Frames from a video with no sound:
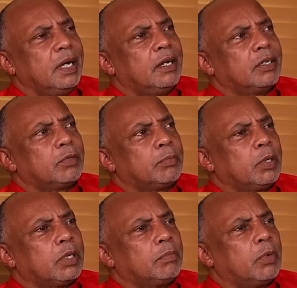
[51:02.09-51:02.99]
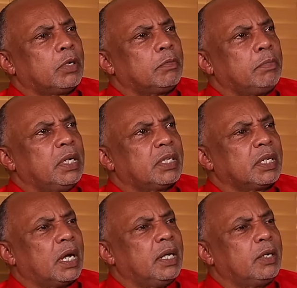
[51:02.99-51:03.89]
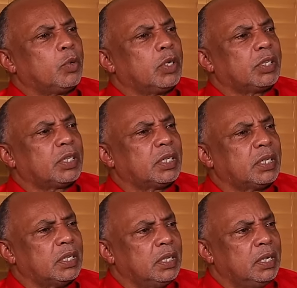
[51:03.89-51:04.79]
You know, but basically it was,